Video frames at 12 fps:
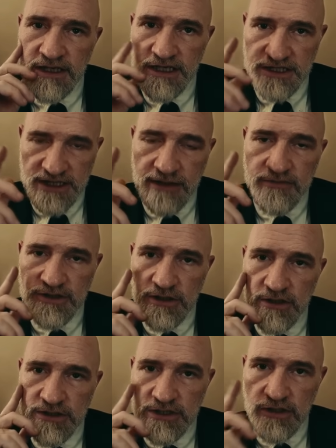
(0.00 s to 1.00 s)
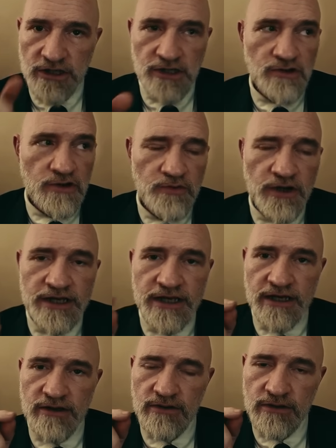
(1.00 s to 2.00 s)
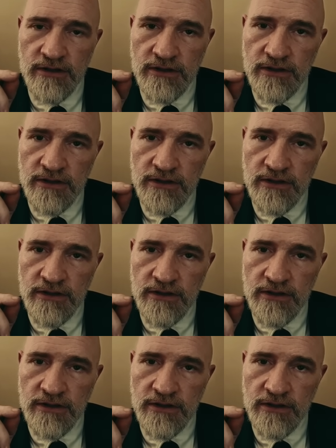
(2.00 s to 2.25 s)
It's sabotage. Look at Europe right now.